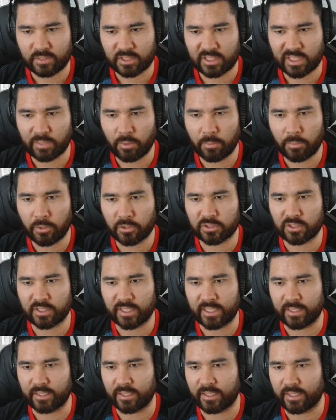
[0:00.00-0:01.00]
Someone posted
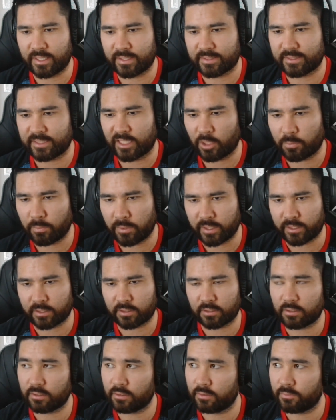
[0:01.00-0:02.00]
that South Park
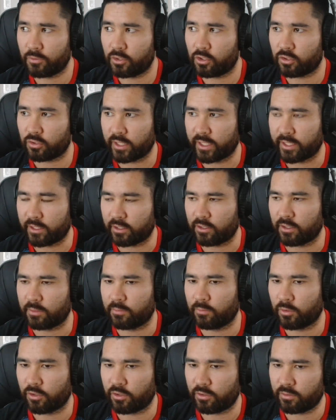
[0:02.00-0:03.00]
creator
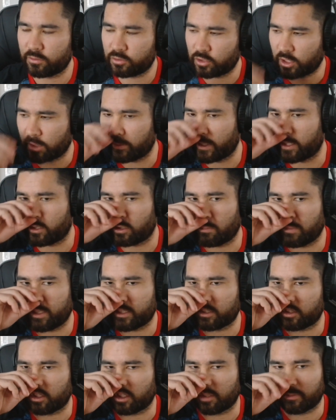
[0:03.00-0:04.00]
clip with Trey Parker and
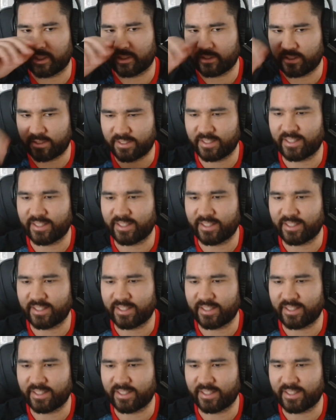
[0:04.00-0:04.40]
Matt Stone about that.